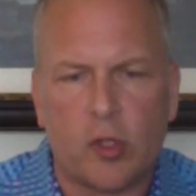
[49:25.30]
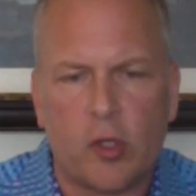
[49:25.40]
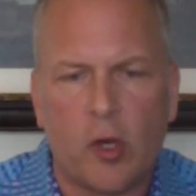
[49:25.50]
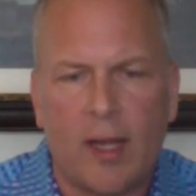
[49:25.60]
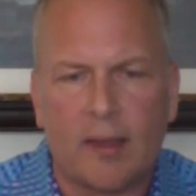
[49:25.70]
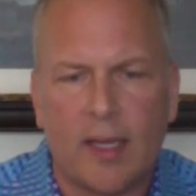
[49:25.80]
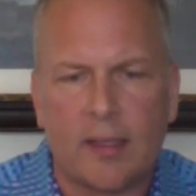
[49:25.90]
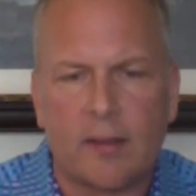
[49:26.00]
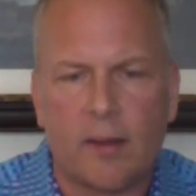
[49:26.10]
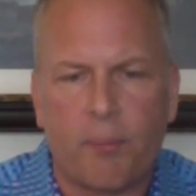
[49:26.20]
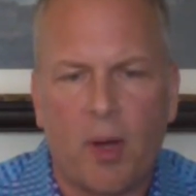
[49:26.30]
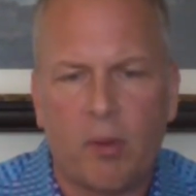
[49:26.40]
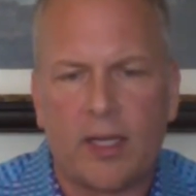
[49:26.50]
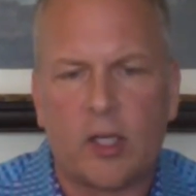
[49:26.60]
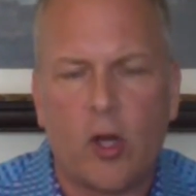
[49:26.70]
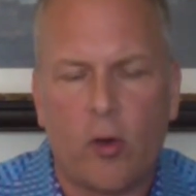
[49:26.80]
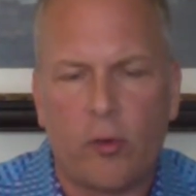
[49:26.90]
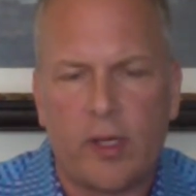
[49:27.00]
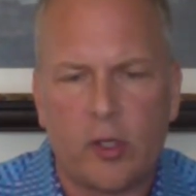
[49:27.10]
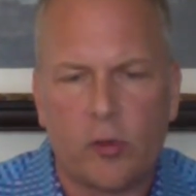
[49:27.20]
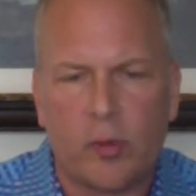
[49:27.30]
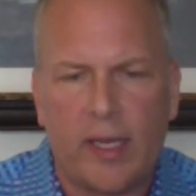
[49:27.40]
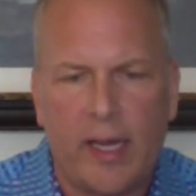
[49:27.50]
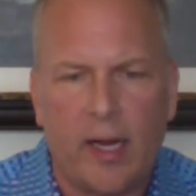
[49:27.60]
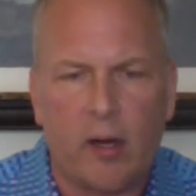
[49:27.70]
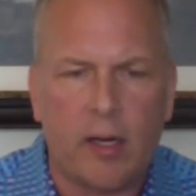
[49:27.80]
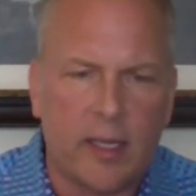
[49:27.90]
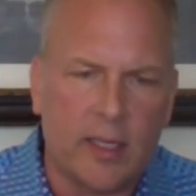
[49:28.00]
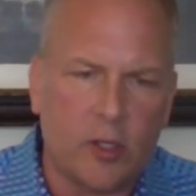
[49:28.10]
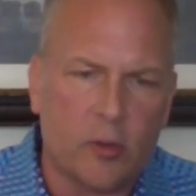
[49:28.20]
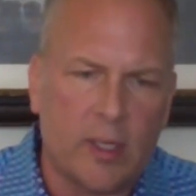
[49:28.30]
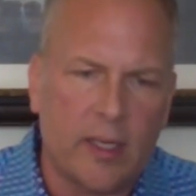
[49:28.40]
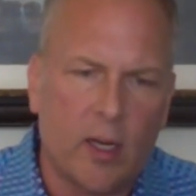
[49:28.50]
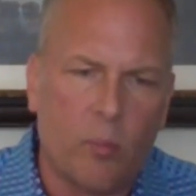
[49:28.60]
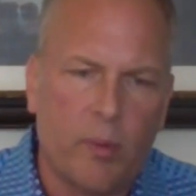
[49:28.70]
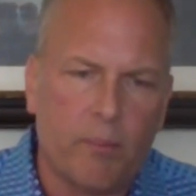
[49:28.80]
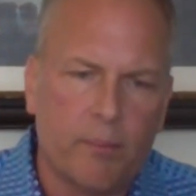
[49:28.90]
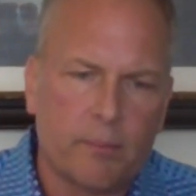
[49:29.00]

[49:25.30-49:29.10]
to not let the public know that you care and that you can help them.